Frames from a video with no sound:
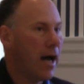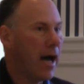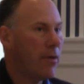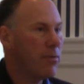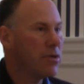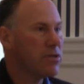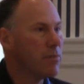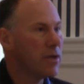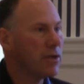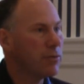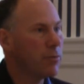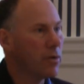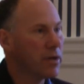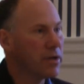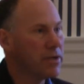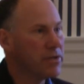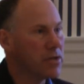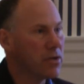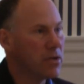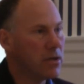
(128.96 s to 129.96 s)
I was much more
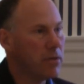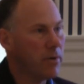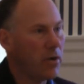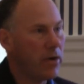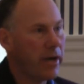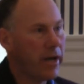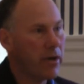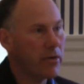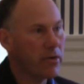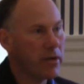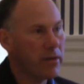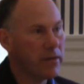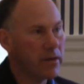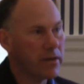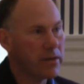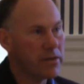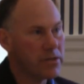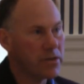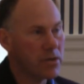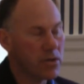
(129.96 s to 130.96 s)
concerned about hearing
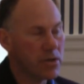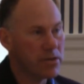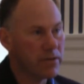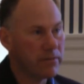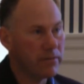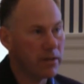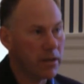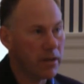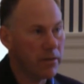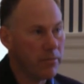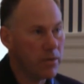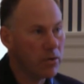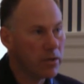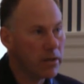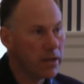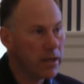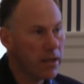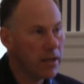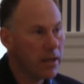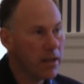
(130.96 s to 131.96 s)
the concerns of the
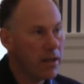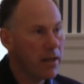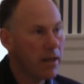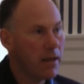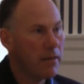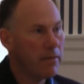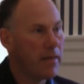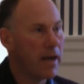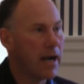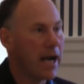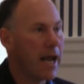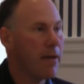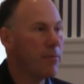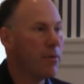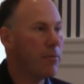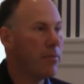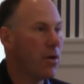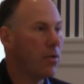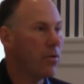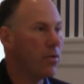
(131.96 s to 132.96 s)
community than I
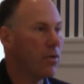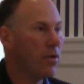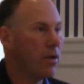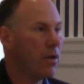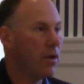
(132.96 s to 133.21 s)
am about